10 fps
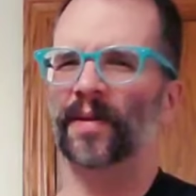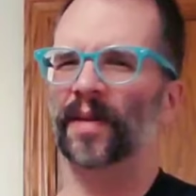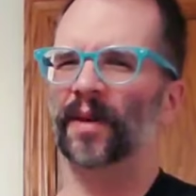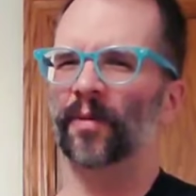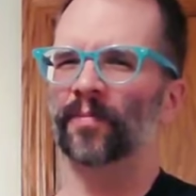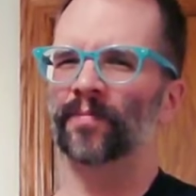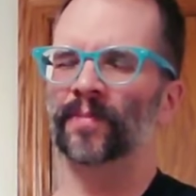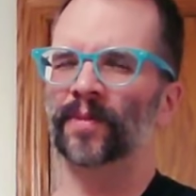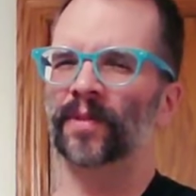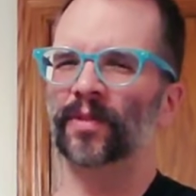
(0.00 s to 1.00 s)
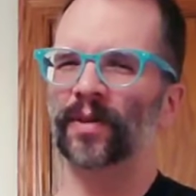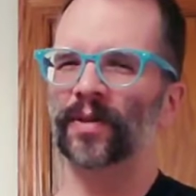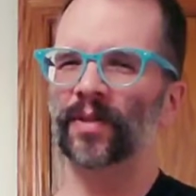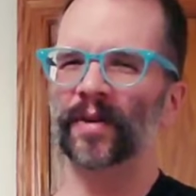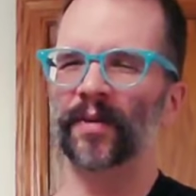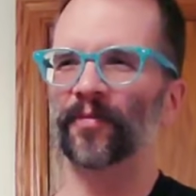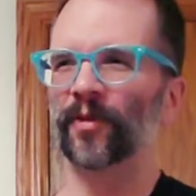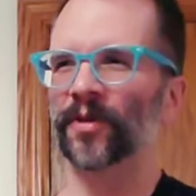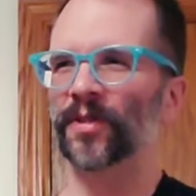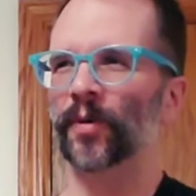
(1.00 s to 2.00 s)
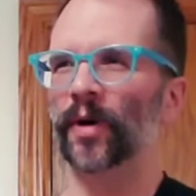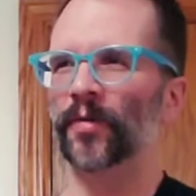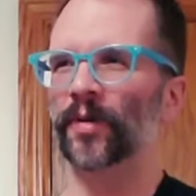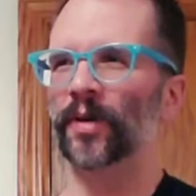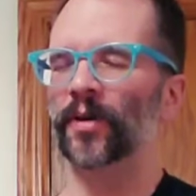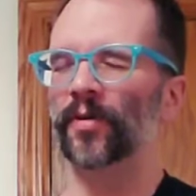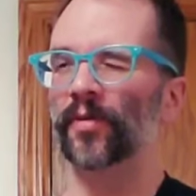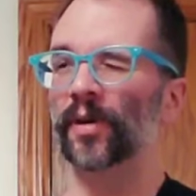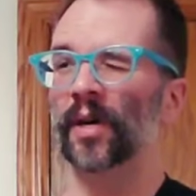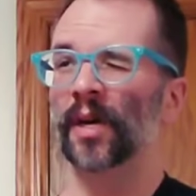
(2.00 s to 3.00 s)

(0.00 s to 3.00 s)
You know, you can still get them for around $200 new.